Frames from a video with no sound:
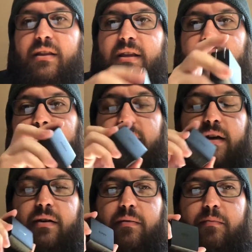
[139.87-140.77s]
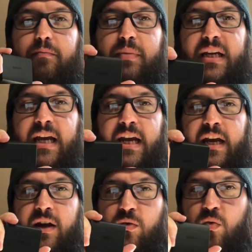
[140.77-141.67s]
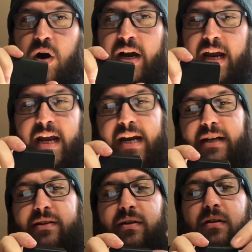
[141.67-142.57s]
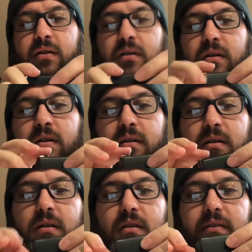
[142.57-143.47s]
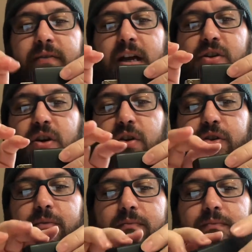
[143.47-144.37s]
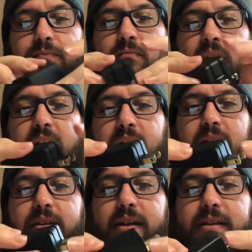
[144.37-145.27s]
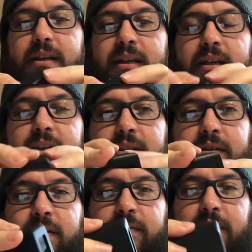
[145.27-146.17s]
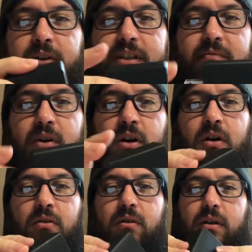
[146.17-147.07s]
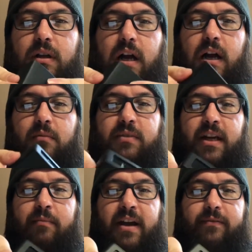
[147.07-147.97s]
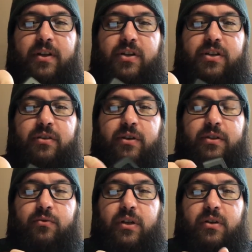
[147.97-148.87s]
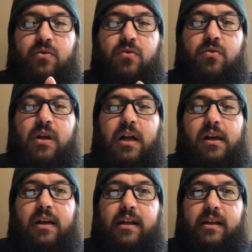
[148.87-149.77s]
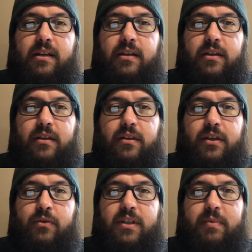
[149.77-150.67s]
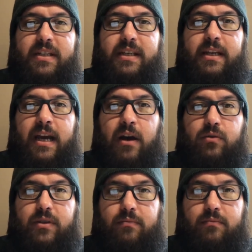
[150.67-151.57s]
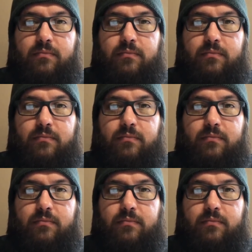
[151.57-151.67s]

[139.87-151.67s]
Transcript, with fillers: the PA-Y8 fast charger. This is very small. Um, it's got a matte finish to it. really cool. USB-C out.